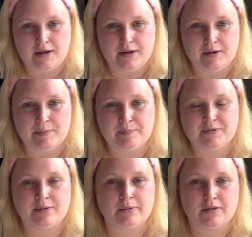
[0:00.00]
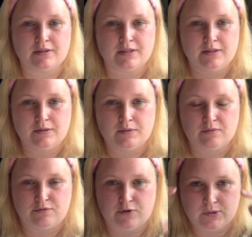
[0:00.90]
And typically,
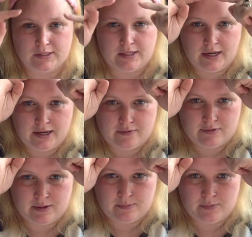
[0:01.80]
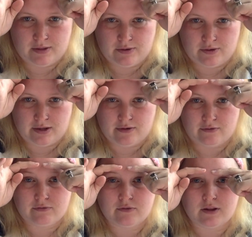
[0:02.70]
folks that have them, they'll have
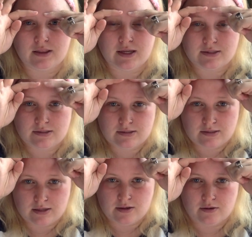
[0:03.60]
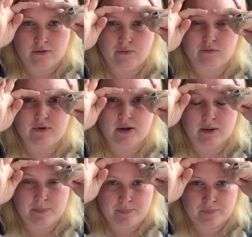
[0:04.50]
lots of
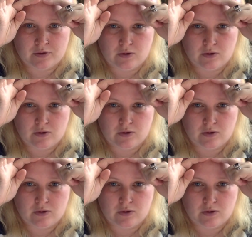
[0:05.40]
um,